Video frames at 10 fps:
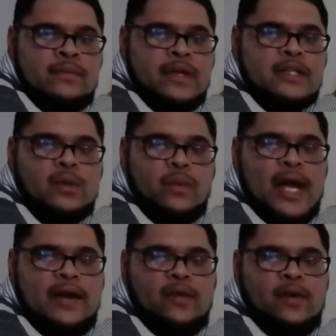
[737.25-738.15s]
There's a
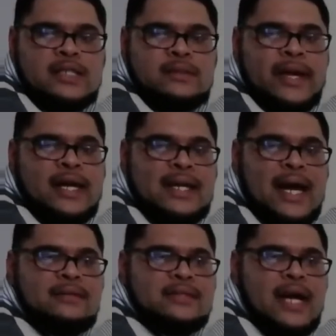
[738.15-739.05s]
way for us to make a
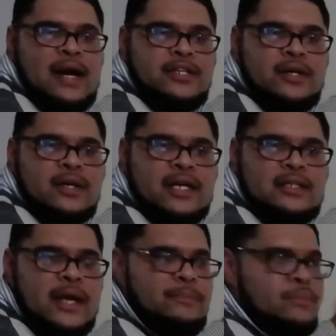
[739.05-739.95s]
lifestyle.
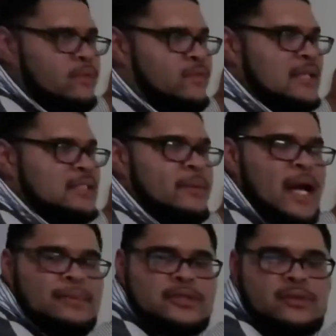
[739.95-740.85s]
They provide so many
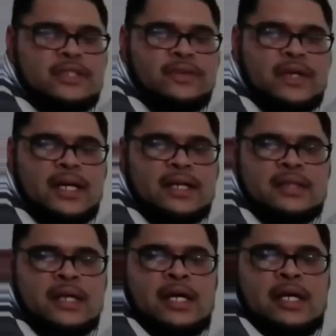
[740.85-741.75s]
opportunities for us
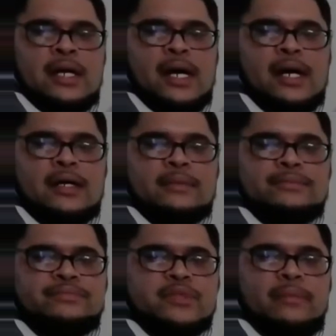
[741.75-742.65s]

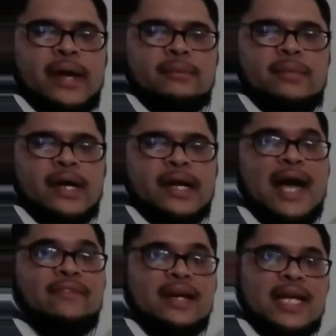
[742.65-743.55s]
to make money and
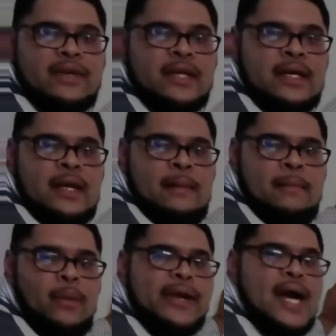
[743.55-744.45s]
have a living,
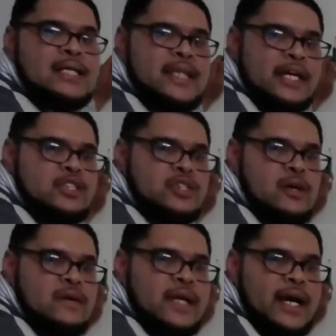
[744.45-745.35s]
but we got to take
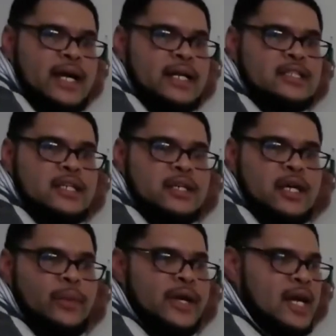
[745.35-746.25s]
control of that. And
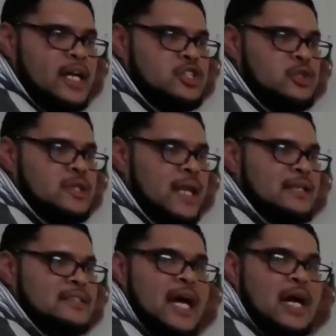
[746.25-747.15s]
we got to choose the
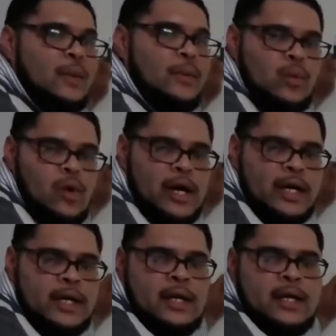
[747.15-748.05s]
lifestyle that we want.
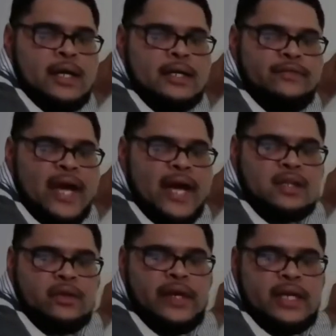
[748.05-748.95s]
And fact
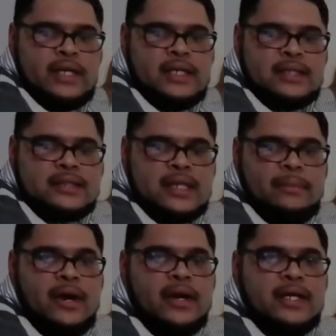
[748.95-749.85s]
3 is, I said,
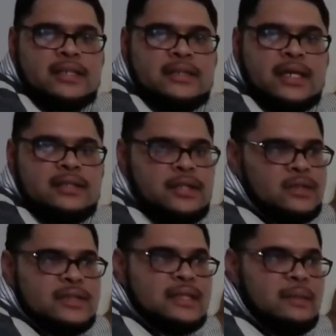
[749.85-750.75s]
America is,
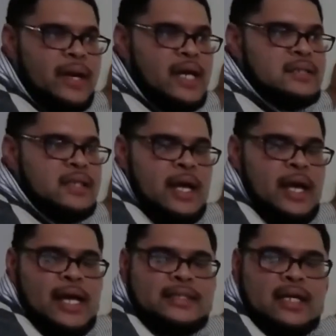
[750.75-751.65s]
it's not the best.
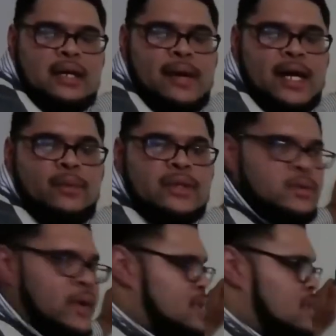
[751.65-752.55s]
It's telling everybody what
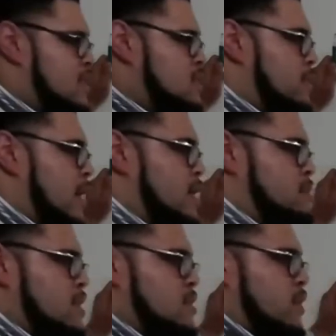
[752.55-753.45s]
the right decision to make,
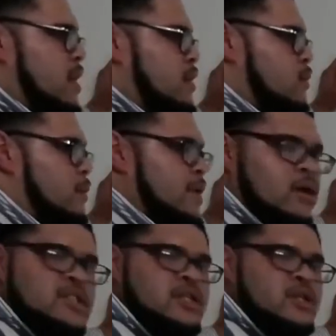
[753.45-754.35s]
especially here. When we go
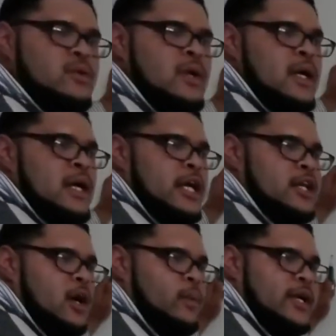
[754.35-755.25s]
to school,
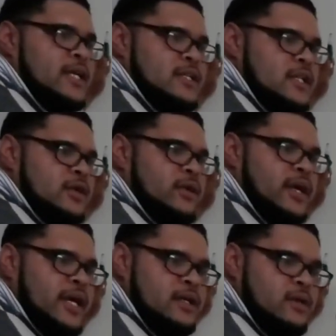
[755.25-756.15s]
we get the
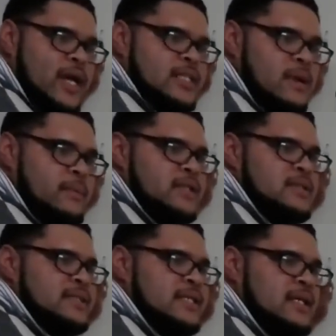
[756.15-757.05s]
degree and the resume, but it's
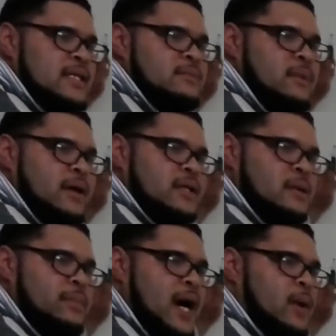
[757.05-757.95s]
not telling us about the
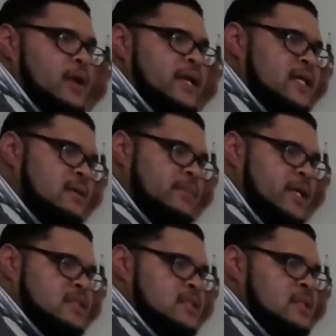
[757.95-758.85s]
power of getting a
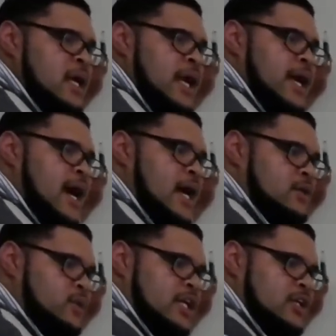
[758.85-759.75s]
business and how they
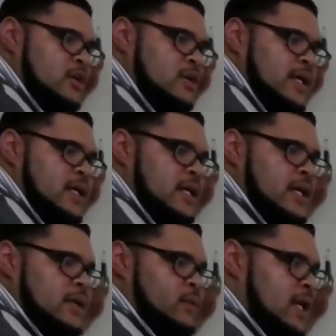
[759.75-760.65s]
really do it
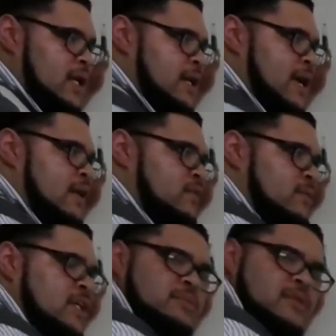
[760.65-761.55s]
and really look at it from
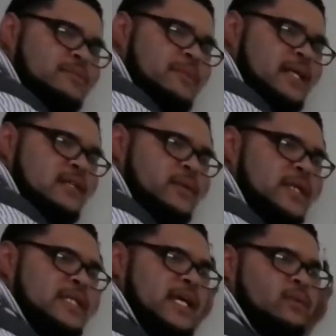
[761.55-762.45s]
this perspective.
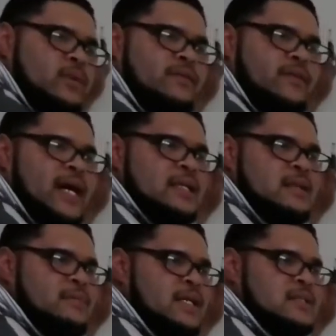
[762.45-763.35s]
We think, well, if I got
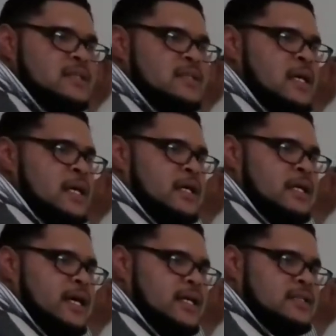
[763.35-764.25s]
the business,
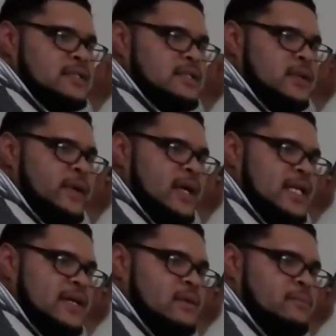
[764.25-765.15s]
yeah, that's just another way of
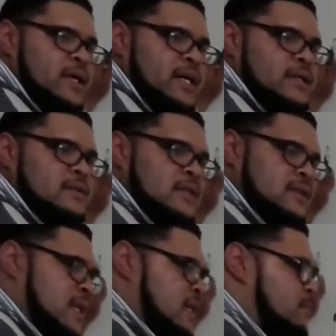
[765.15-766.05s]
living. But the
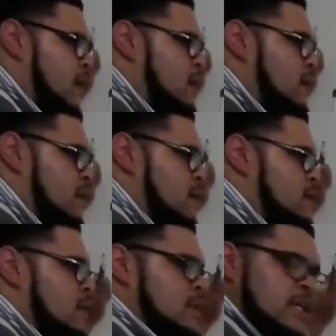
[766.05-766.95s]
thing about it is,
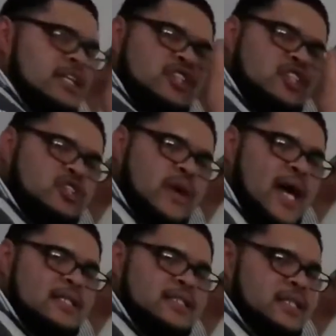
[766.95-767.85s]
it's a
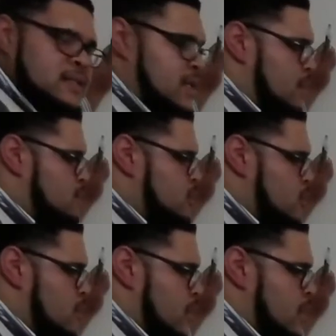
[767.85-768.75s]
strategy that I'm
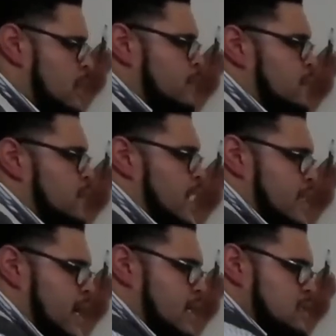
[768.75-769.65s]
showing that,
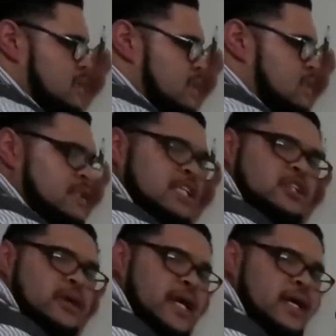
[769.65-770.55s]
yes, that's
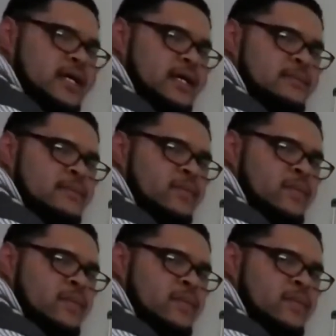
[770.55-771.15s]
additional income.